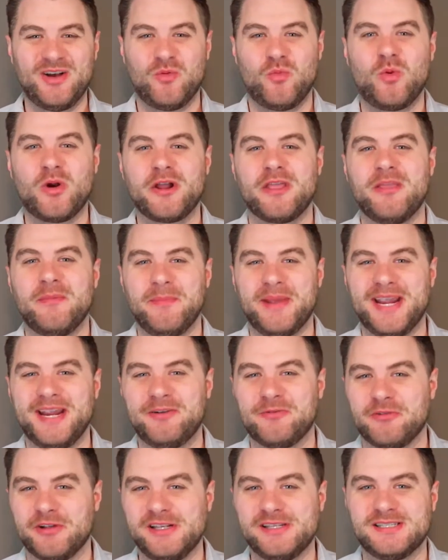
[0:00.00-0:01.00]
One of the
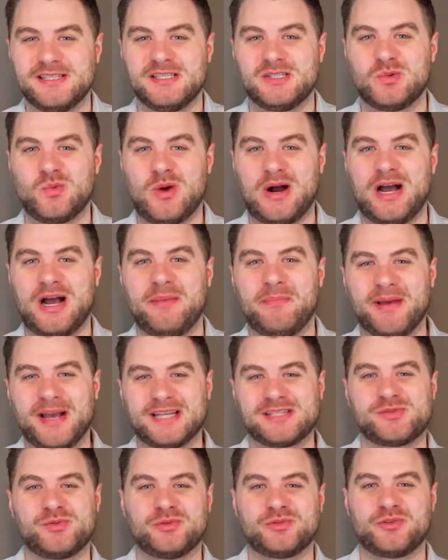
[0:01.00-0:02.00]
main reasons why
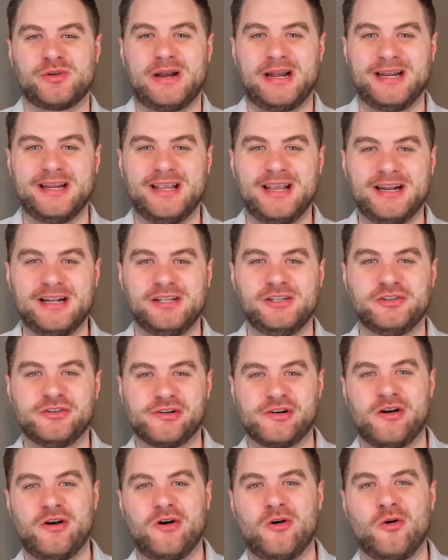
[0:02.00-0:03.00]
pests will try and get into
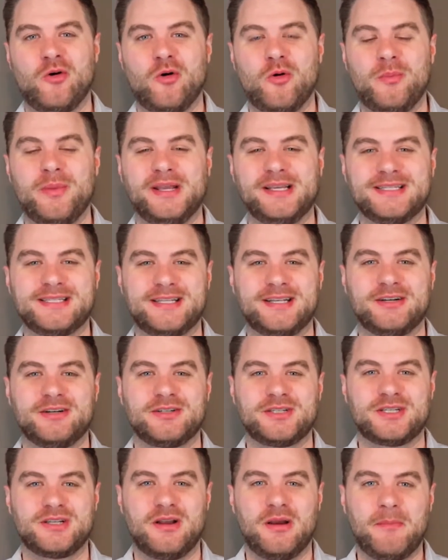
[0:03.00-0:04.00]
your home is
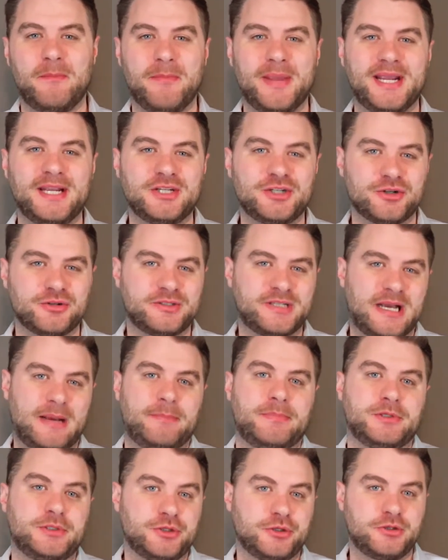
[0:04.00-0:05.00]
there's a major
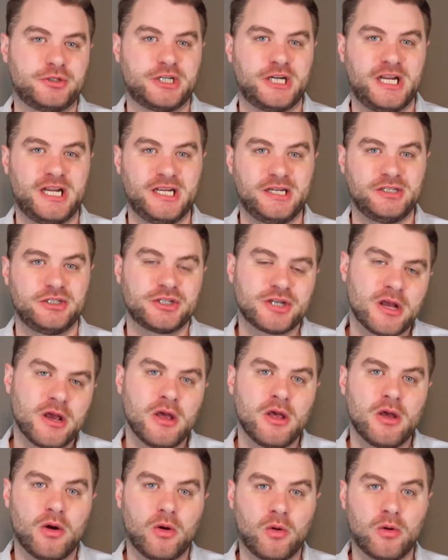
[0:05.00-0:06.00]
temperature change
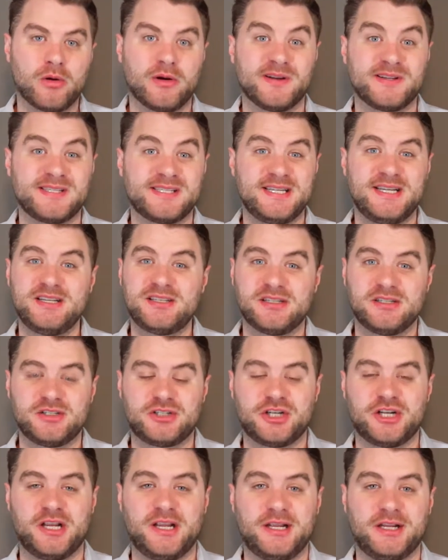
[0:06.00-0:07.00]
or a season
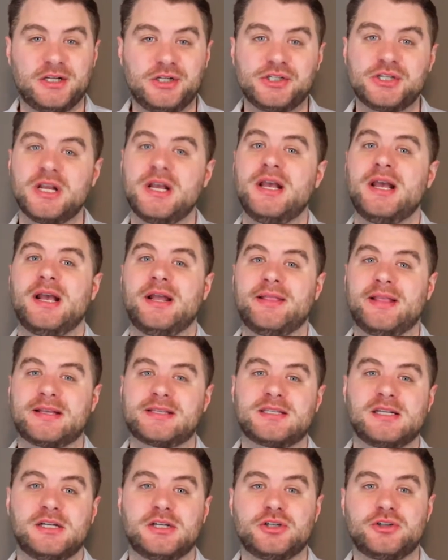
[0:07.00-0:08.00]
change, and
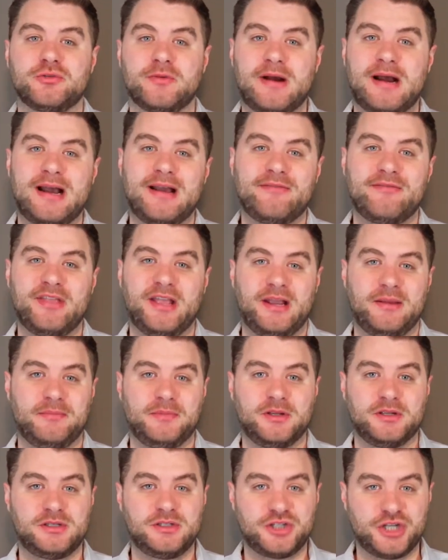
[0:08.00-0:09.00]
that's going to drive them
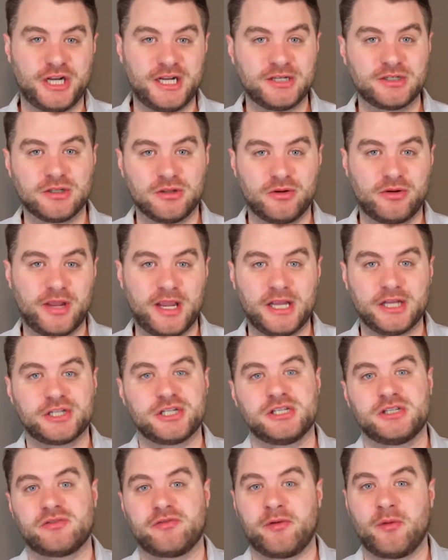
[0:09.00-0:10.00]
to change
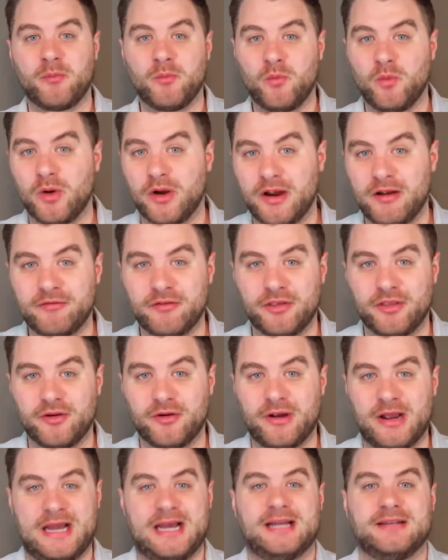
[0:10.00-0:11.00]
locations from wherever
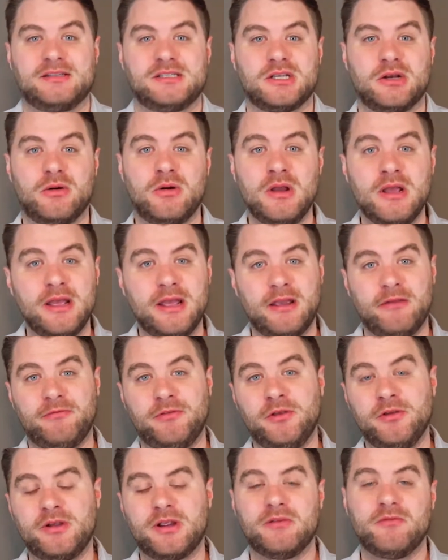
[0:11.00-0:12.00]
they're at. So if
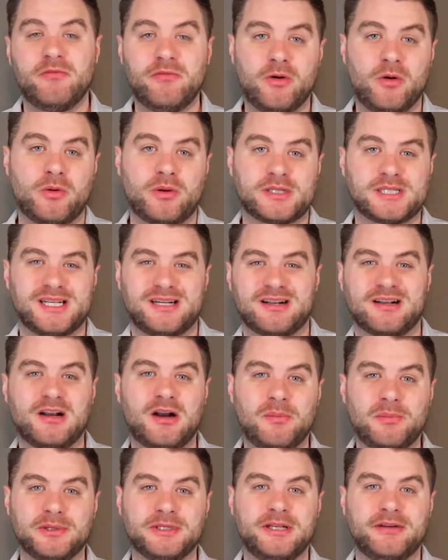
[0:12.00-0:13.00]
you can focus on a
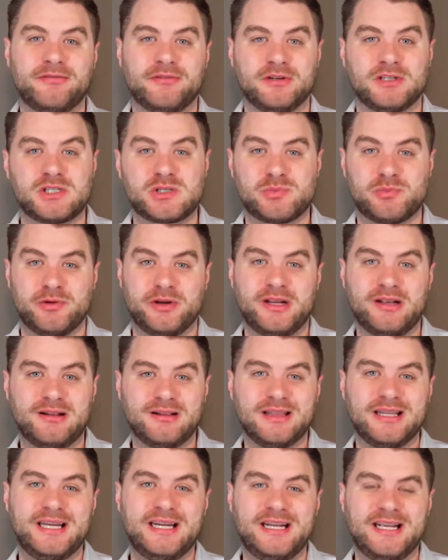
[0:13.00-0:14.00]
couple different spring
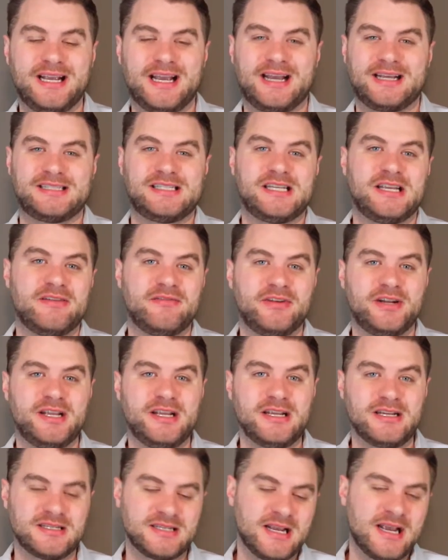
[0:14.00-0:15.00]
cleaning
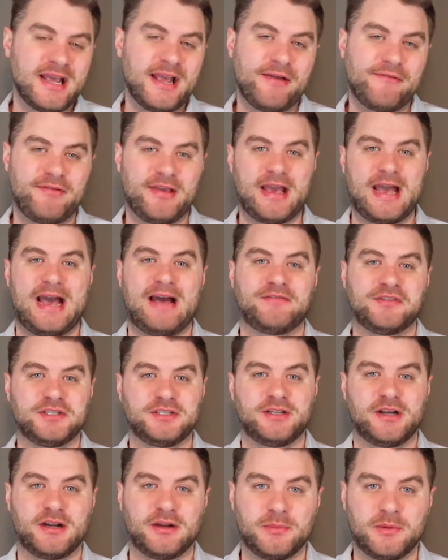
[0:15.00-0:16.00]
activities, if you haven't
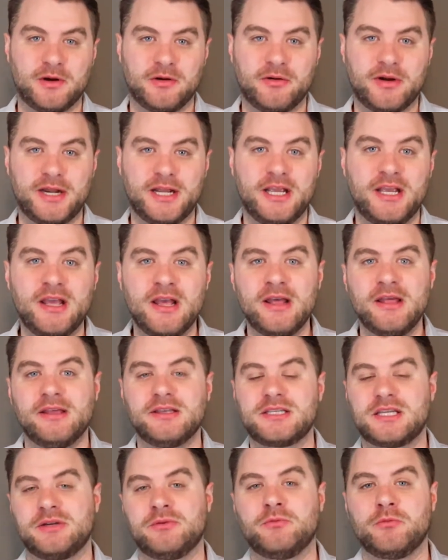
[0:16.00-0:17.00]
done them already,
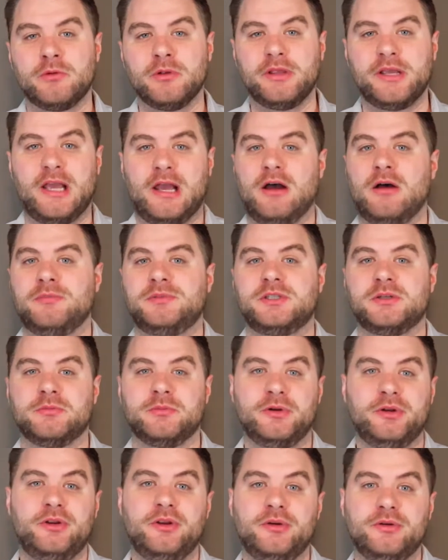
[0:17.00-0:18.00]
this can really help to
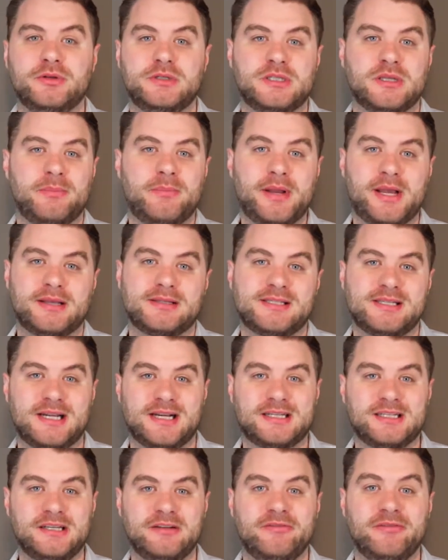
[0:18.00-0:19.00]
reduce the pest
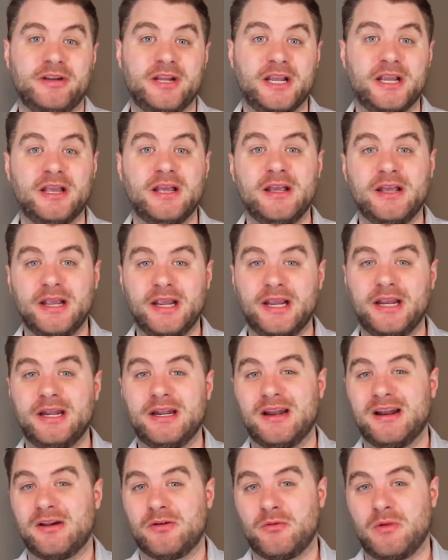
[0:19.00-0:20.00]
activity in
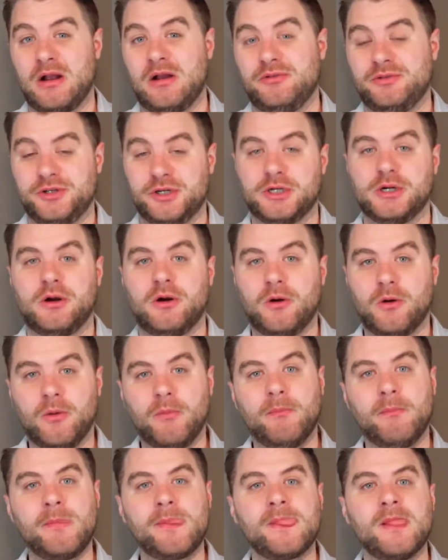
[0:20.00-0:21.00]
and around your
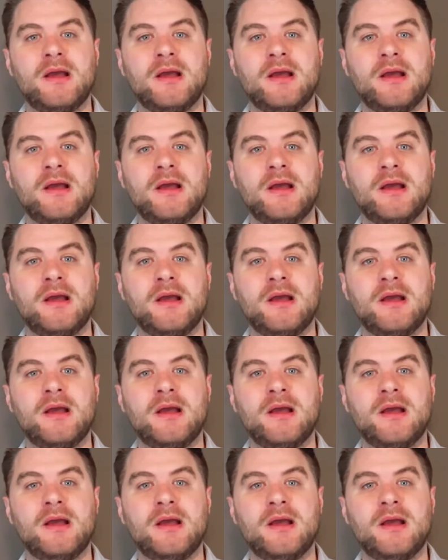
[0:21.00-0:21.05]
home.